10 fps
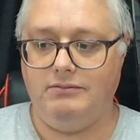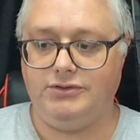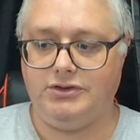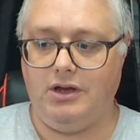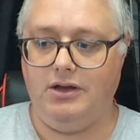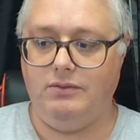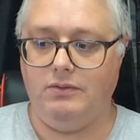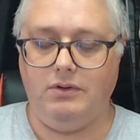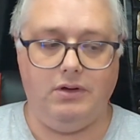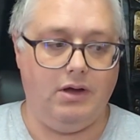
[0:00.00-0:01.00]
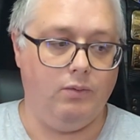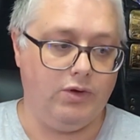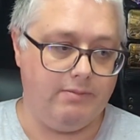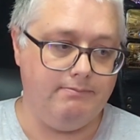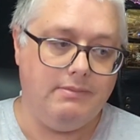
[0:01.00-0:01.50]
So I
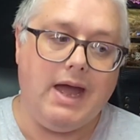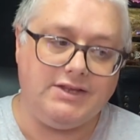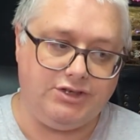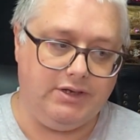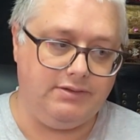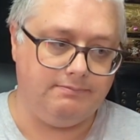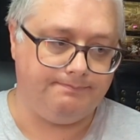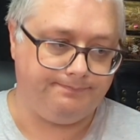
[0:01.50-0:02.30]
would imagine